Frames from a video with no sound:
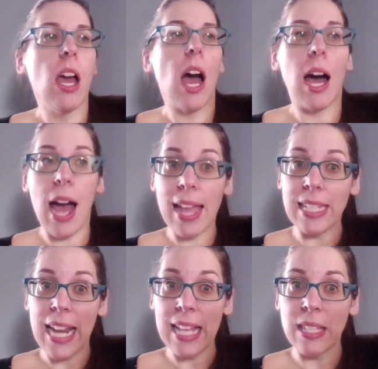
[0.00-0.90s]
I
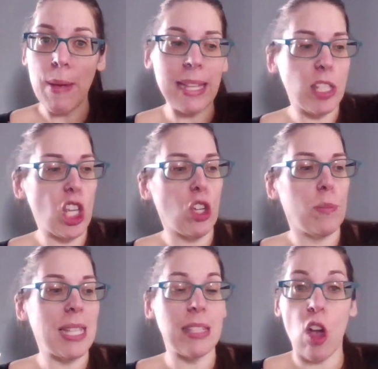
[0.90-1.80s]
did add some ice
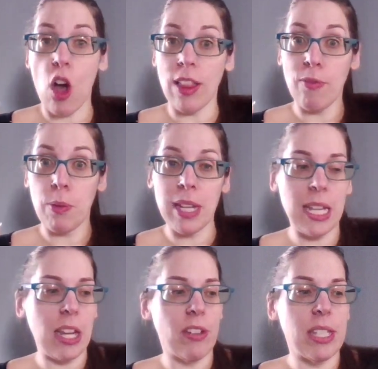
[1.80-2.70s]
cubes. That's all I've put in
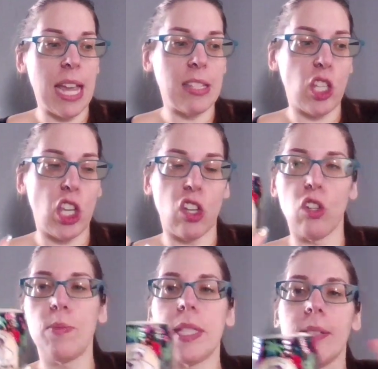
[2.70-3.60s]
here is ice
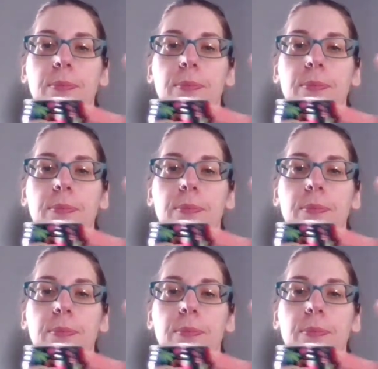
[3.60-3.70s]
cubes.